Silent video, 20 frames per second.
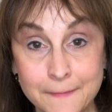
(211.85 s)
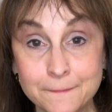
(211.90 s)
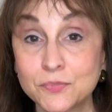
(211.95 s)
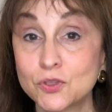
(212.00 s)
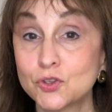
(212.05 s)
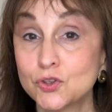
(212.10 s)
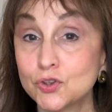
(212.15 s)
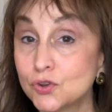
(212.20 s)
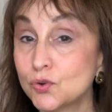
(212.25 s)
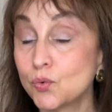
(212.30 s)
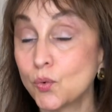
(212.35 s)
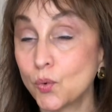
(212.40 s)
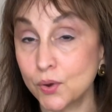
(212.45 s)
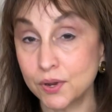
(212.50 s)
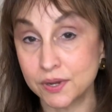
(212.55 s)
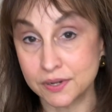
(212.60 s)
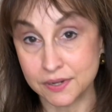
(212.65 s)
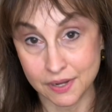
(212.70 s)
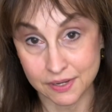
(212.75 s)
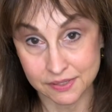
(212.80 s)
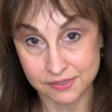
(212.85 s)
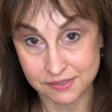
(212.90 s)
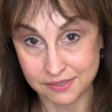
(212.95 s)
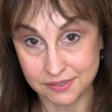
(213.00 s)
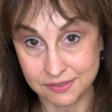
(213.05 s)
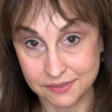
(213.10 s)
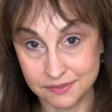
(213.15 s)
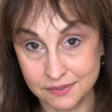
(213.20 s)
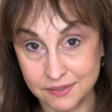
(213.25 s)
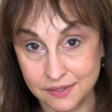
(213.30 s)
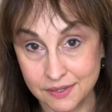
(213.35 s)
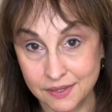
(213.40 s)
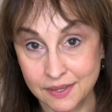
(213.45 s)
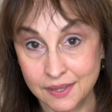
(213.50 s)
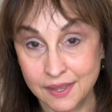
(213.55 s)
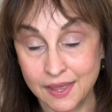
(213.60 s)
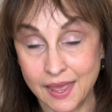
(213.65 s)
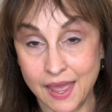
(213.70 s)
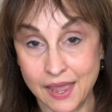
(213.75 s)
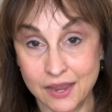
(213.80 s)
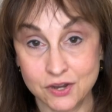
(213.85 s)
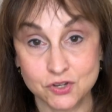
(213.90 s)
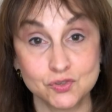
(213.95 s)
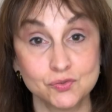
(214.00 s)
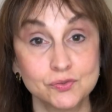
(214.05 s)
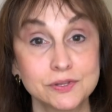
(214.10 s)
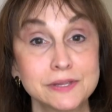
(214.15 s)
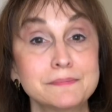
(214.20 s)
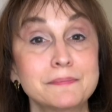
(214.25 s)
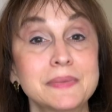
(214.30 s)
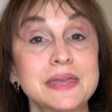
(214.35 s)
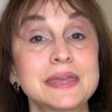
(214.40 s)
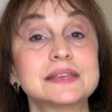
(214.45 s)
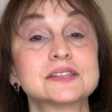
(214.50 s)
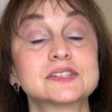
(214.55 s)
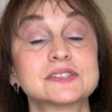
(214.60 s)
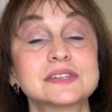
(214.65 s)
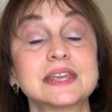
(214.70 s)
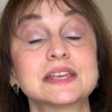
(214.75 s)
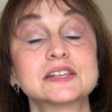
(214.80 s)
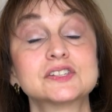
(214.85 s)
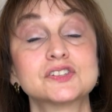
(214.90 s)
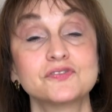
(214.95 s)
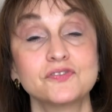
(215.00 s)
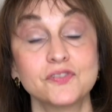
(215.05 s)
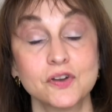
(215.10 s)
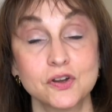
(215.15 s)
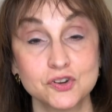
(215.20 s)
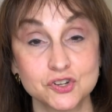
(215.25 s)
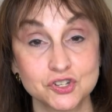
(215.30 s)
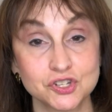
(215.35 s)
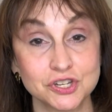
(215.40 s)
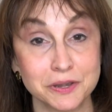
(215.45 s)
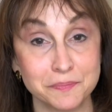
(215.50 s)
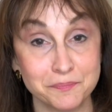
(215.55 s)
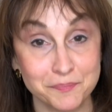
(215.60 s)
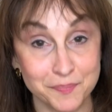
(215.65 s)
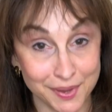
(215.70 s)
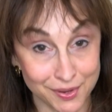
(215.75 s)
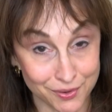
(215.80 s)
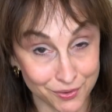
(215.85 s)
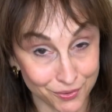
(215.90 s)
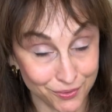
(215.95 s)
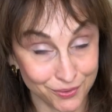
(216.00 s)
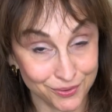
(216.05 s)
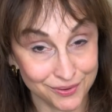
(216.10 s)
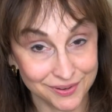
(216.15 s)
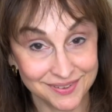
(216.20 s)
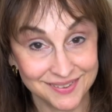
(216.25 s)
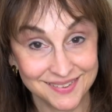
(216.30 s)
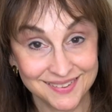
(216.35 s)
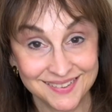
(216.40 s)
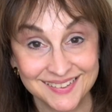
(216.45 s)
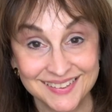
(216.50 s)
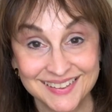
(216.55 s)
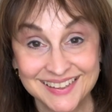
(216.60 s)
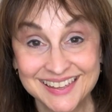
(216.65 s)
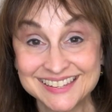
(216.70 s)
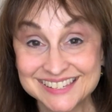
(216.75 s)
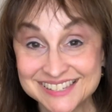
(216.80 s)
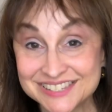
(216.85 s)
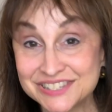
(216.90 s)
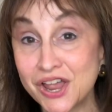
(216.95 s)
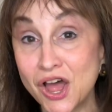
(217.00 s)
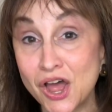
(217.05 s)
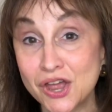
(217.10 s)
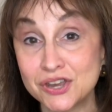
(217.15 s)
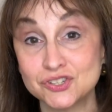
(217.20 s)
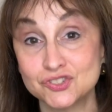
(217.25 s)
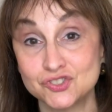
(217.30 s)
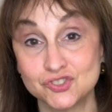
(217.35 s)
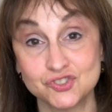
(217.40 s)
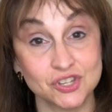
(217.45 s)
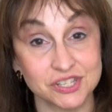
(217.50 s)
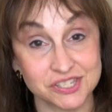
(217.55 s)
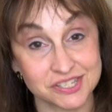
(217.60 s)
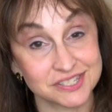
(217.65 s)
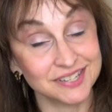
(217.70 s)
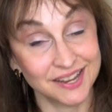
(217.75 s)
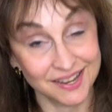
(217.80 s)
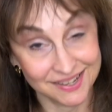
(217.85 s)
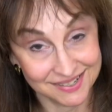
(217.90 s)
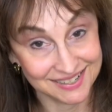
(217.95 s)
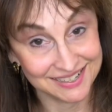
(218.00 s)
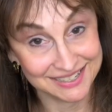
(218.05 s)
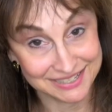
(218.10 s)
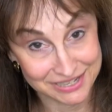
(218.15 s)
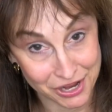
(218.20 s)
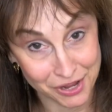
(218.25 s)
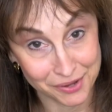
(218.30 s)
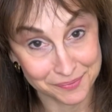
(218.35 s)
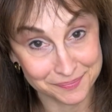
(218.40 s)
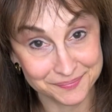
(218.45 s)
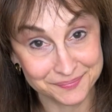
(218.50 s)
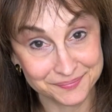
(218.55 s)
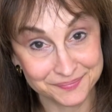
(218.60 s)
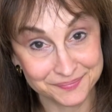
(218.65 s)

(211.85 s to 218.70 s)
Good organizing actually makes things function better. It's not just tidying up.